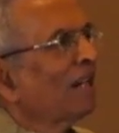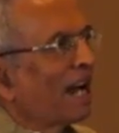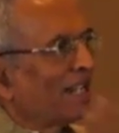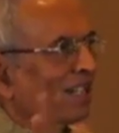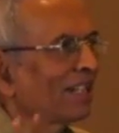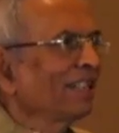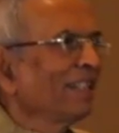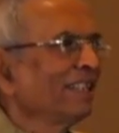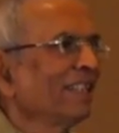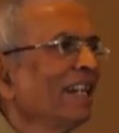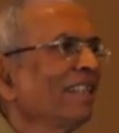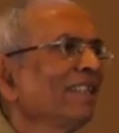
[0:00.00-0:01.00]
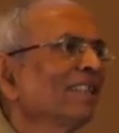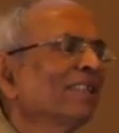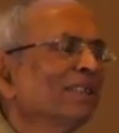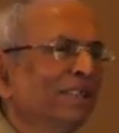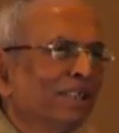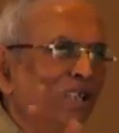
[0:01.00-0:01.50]
Other than that,
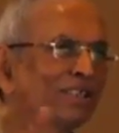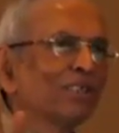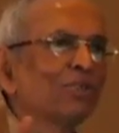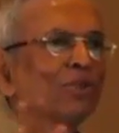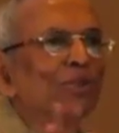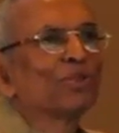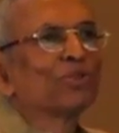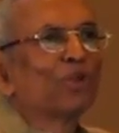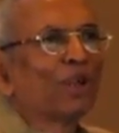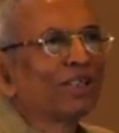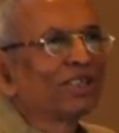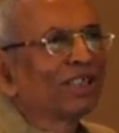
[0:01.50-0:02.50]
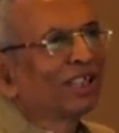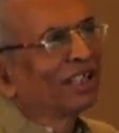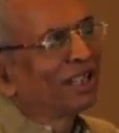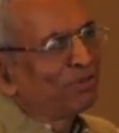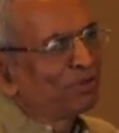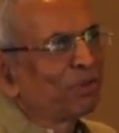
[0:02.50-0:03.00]
he doesn't know the zoological
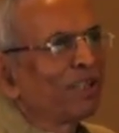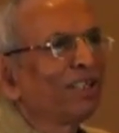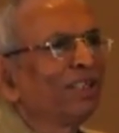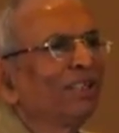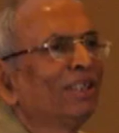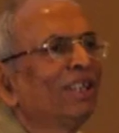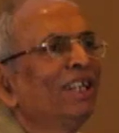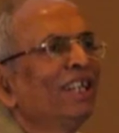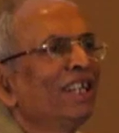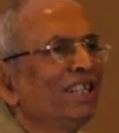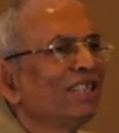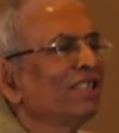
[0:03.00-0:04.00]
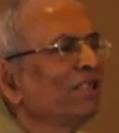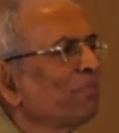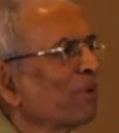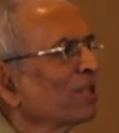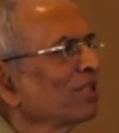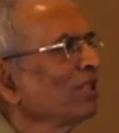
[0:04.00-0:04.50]
names, but he is the
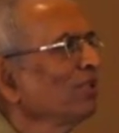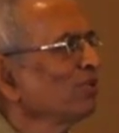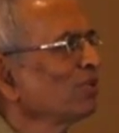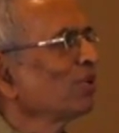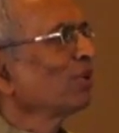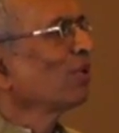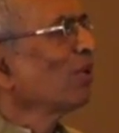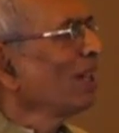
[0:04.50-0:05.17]
person you should go